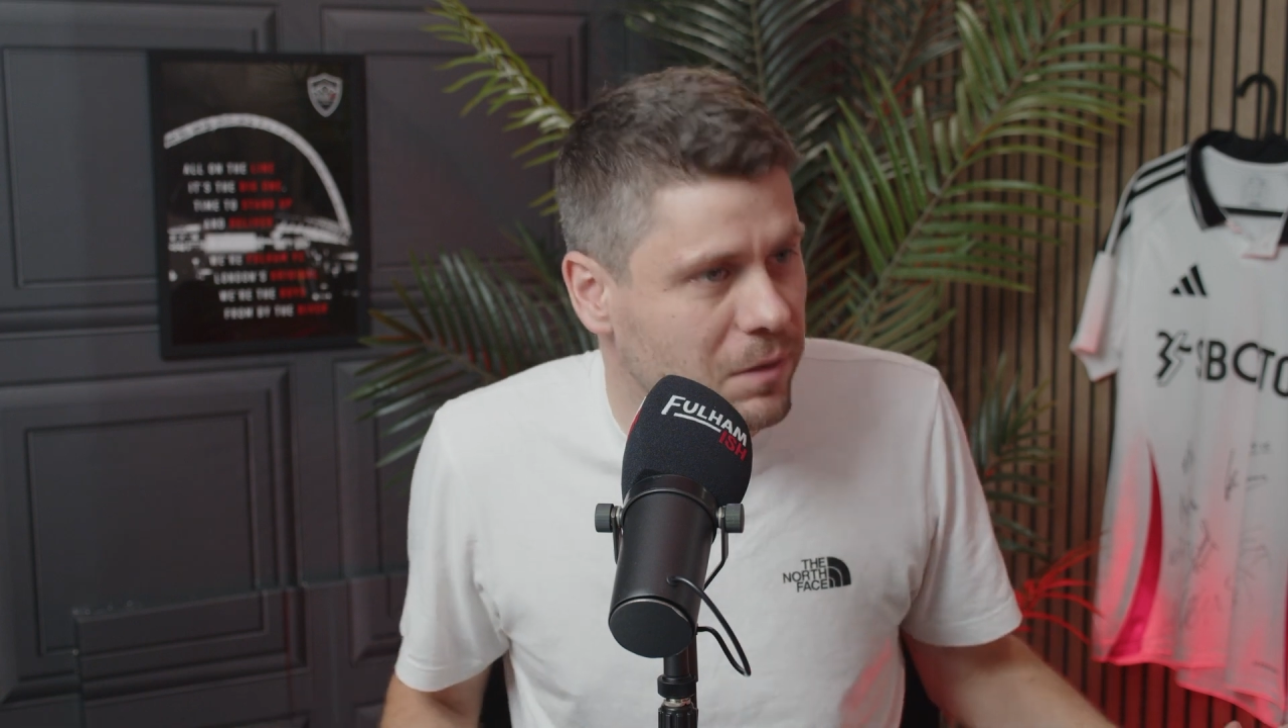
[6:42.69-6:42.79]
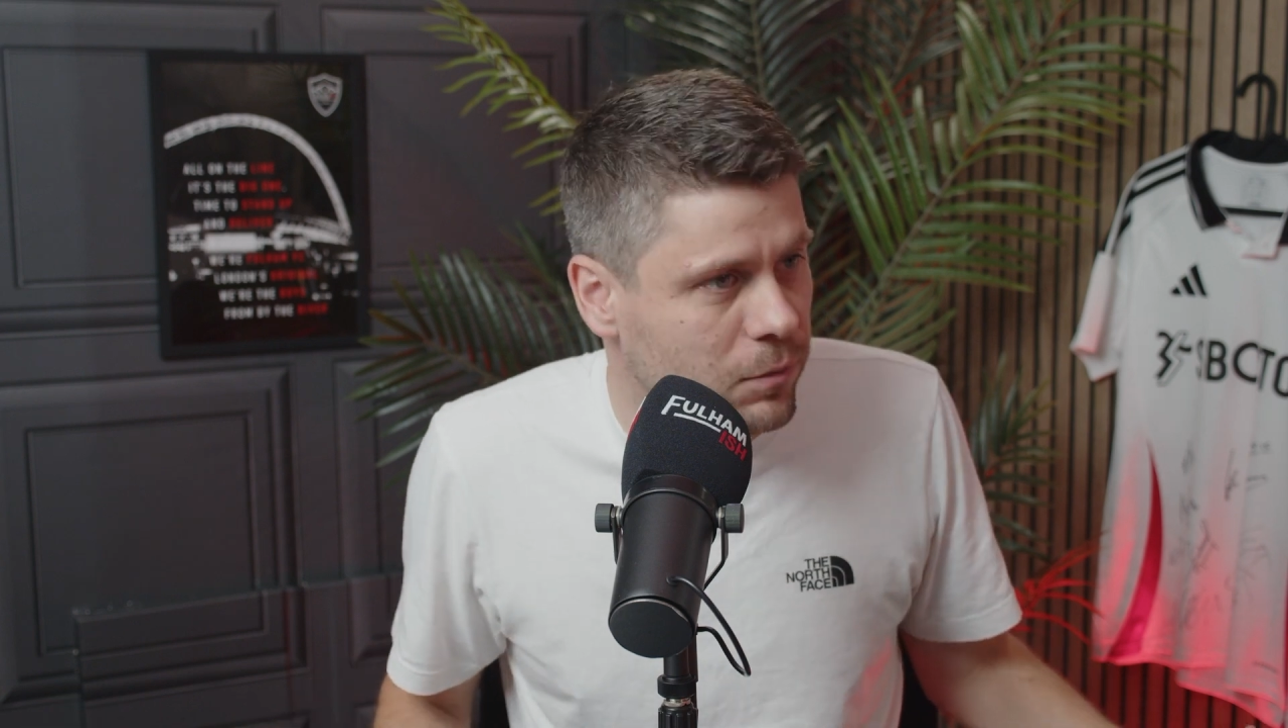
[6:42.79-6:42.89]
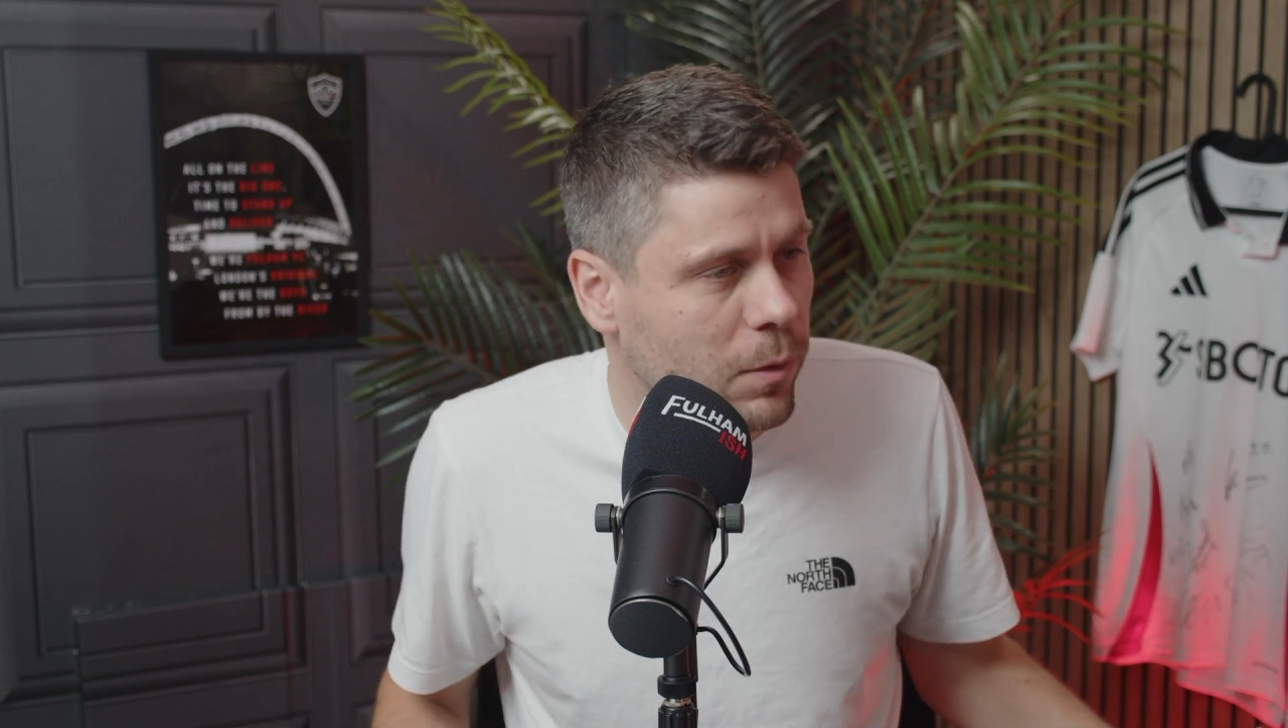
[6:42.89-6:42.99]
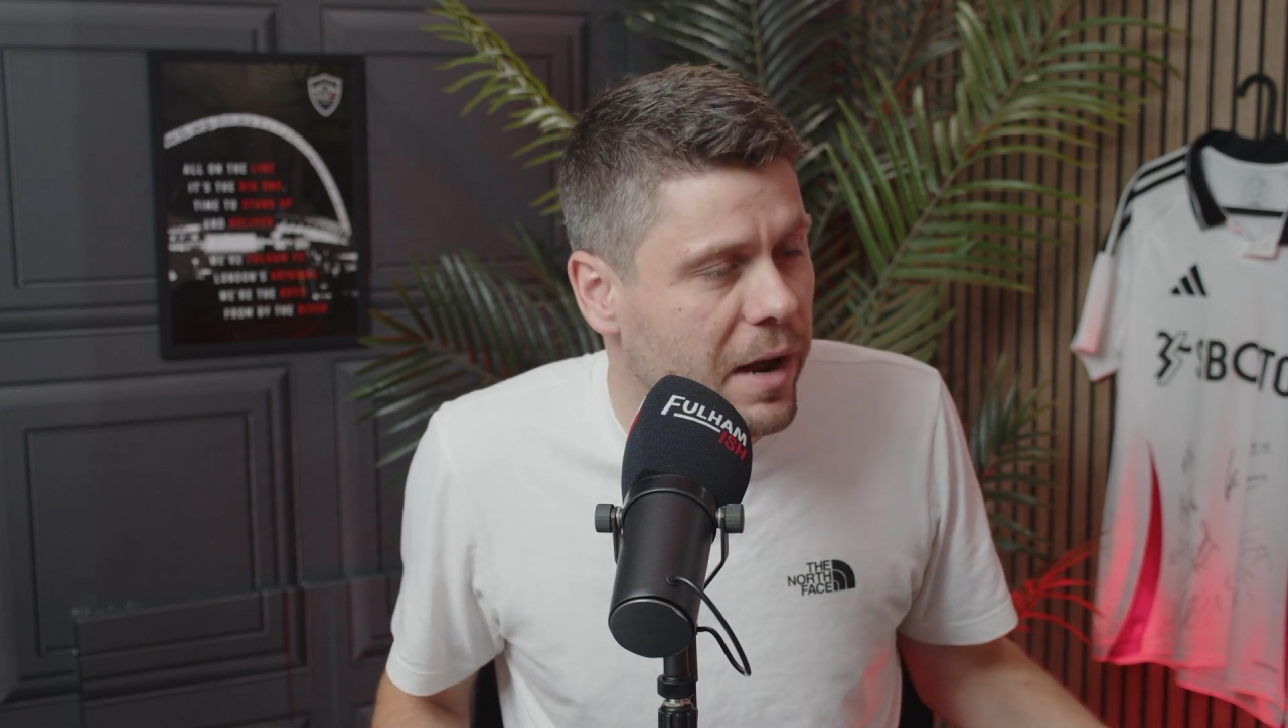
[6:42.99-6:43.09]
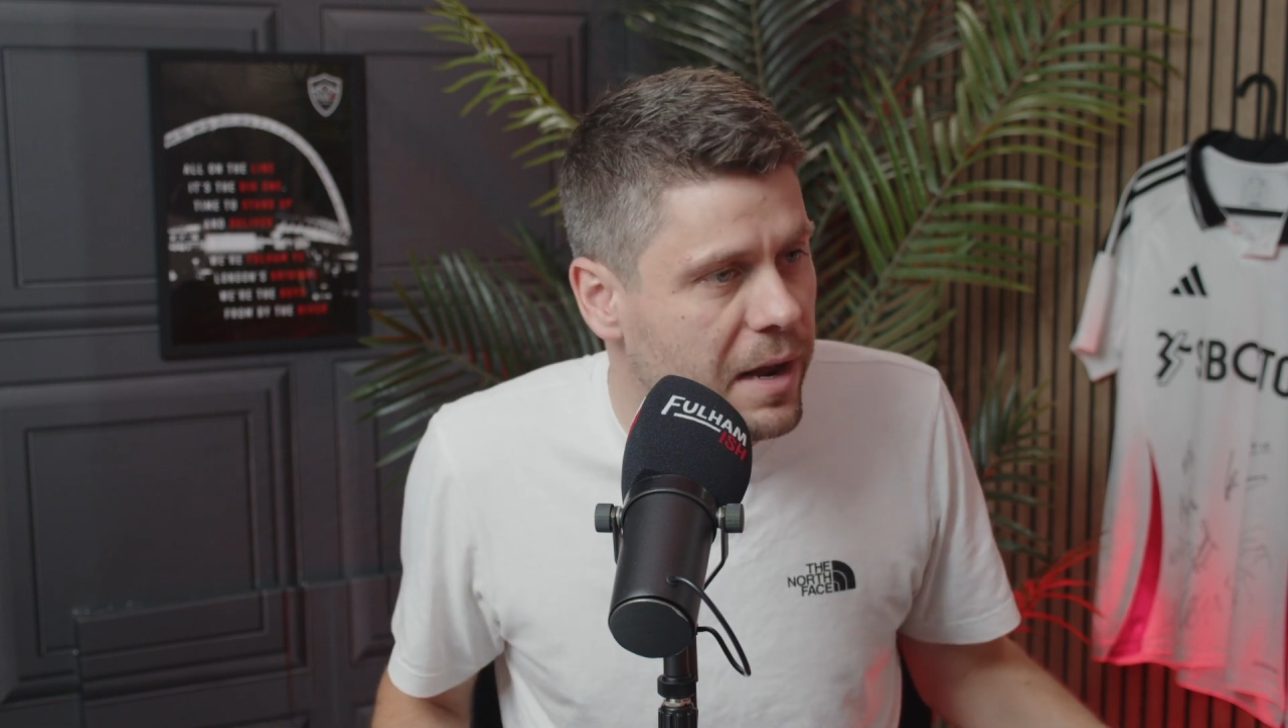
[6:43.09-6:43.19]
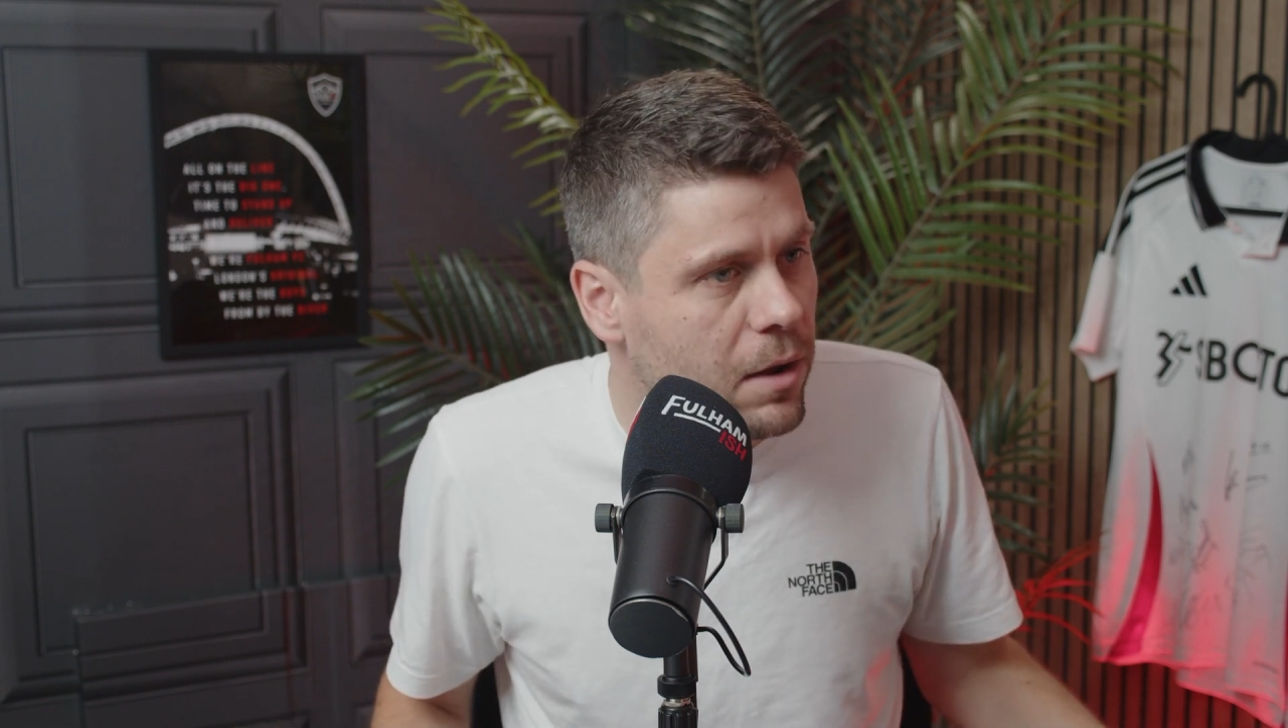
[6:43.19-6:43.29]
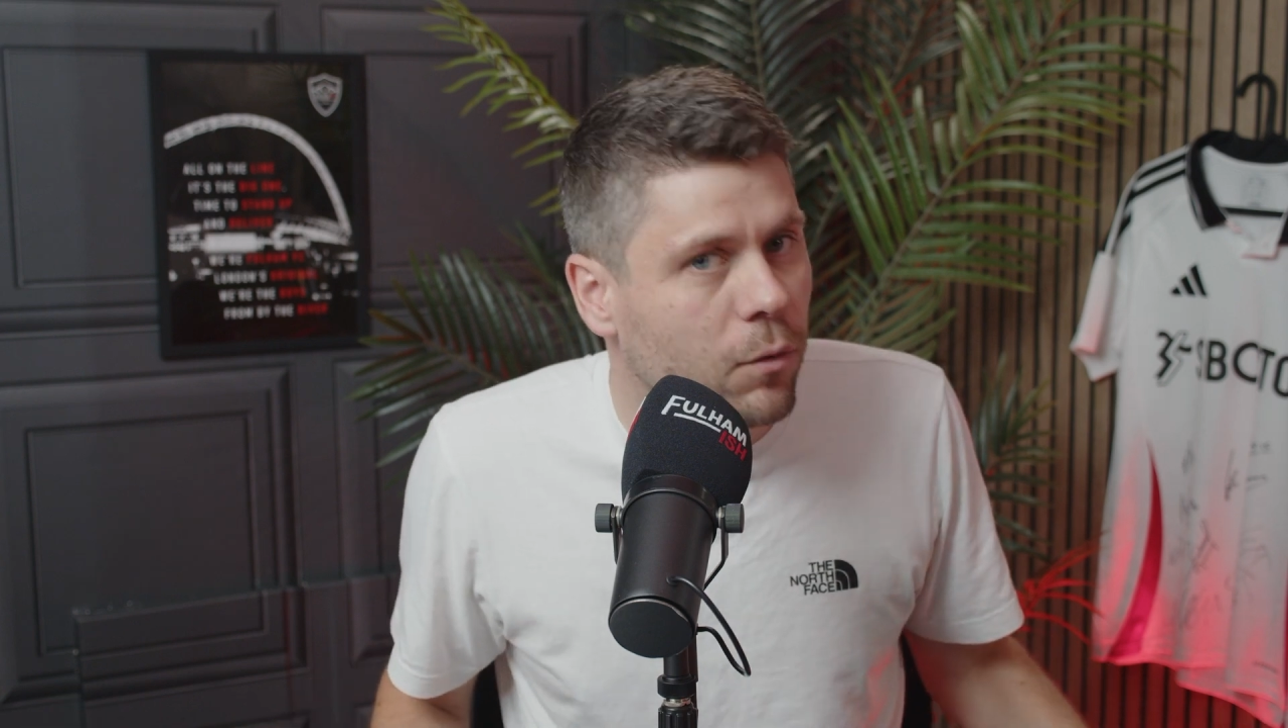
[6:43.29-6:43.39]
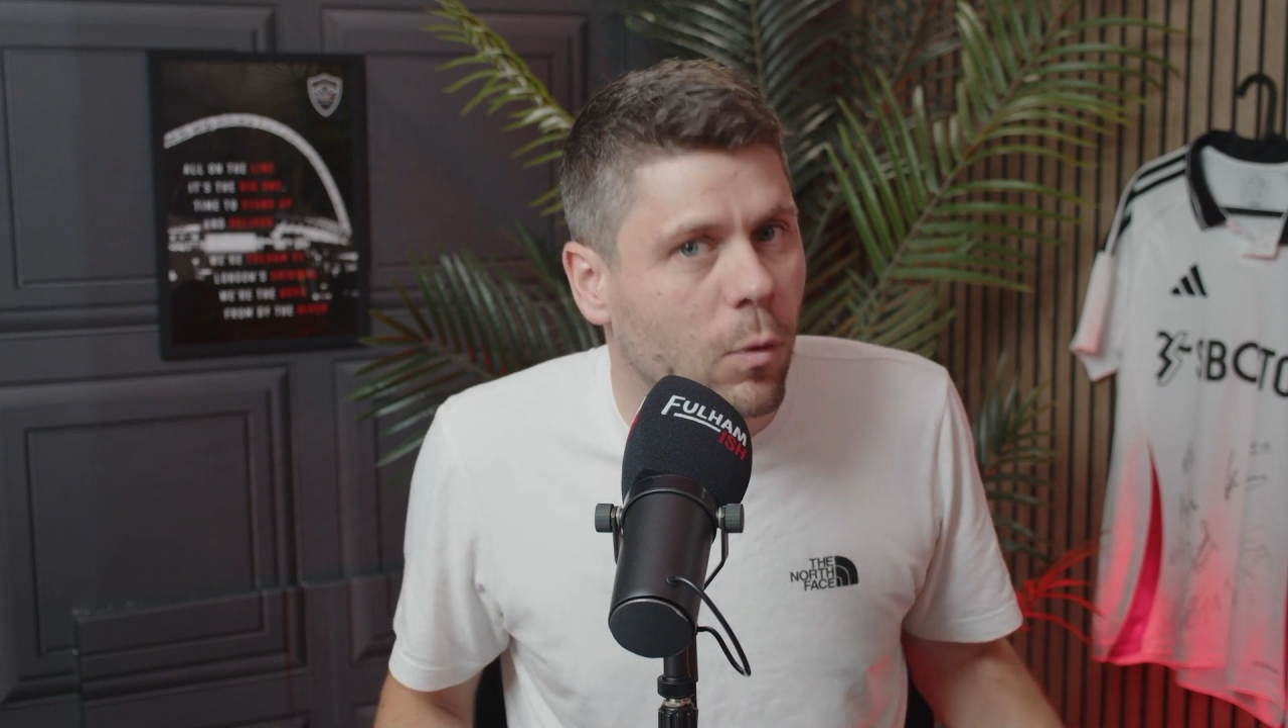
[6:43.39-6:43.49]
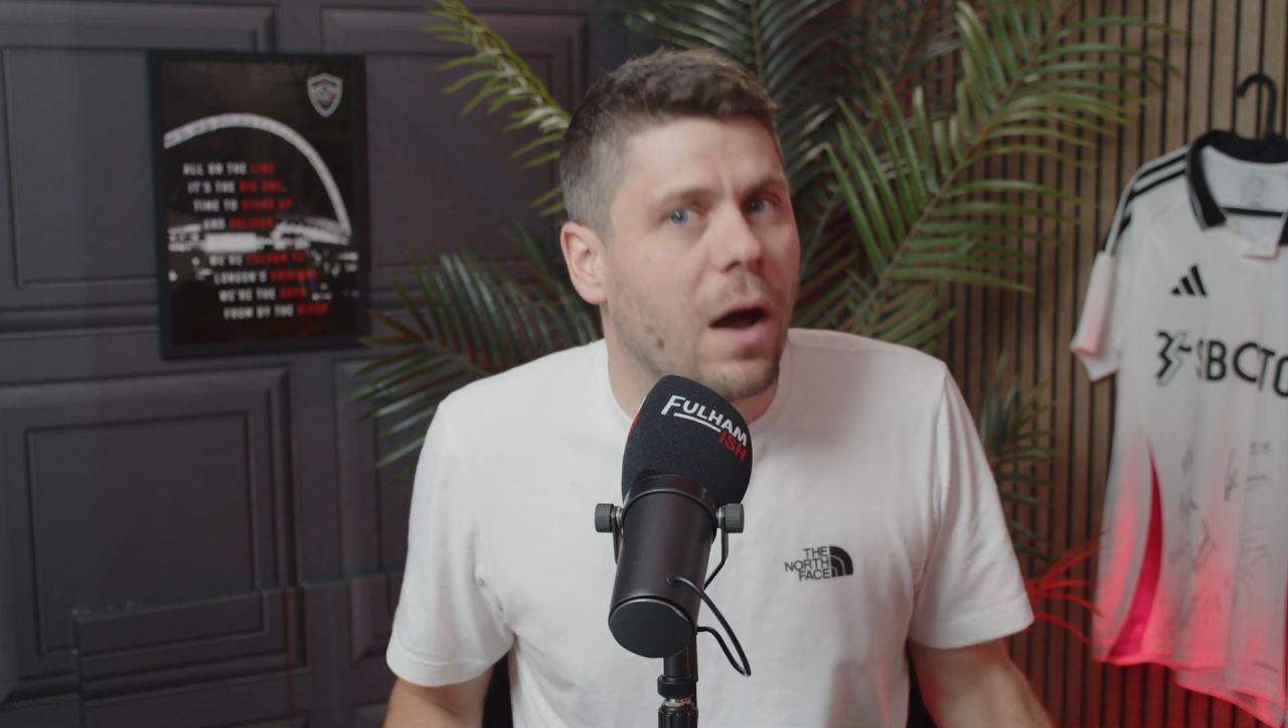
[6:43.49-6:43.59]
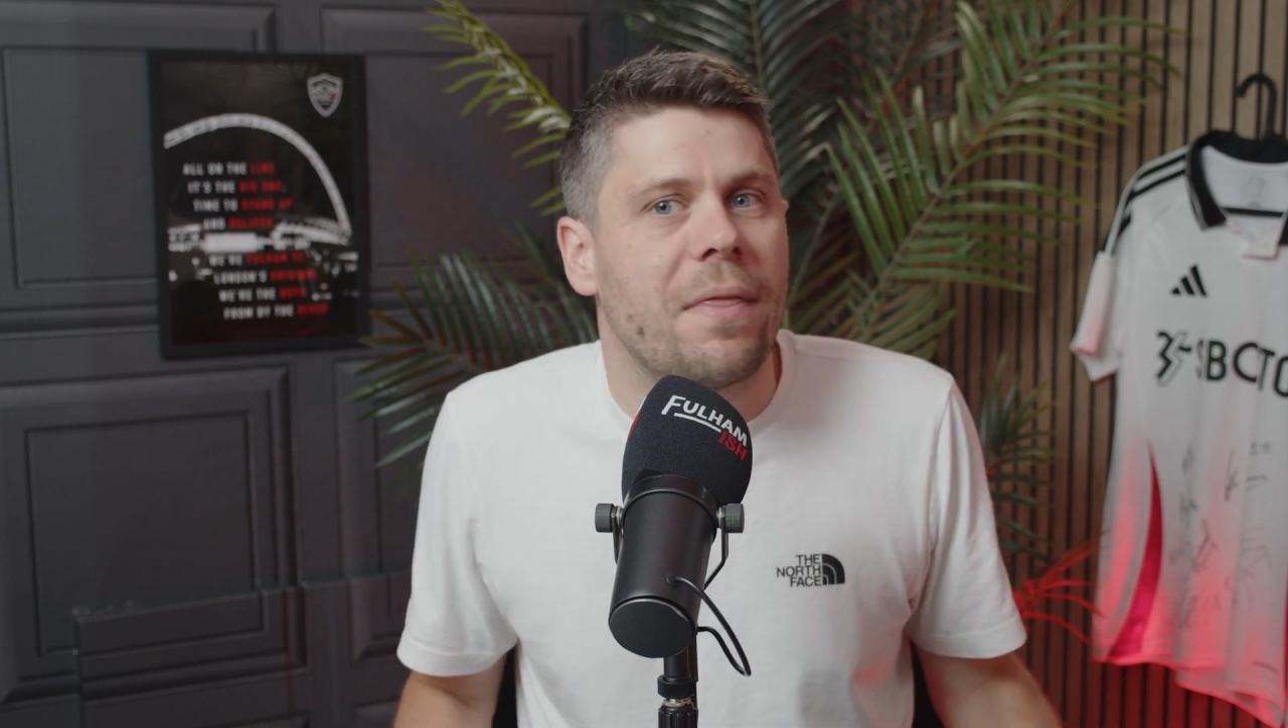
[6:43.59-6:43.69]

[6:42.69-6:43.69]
three, right?